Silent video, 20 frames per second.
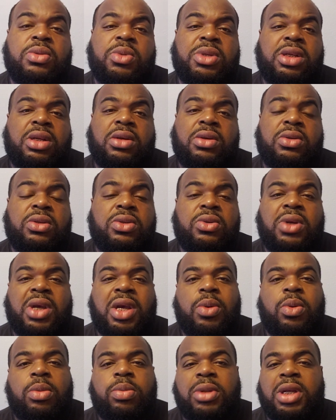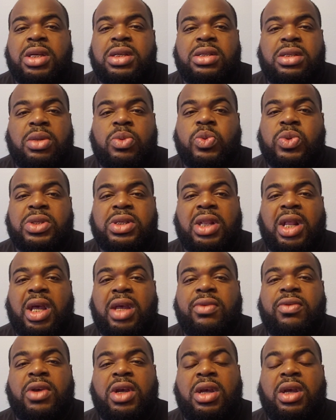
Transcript: windows. You can't replace someone's life.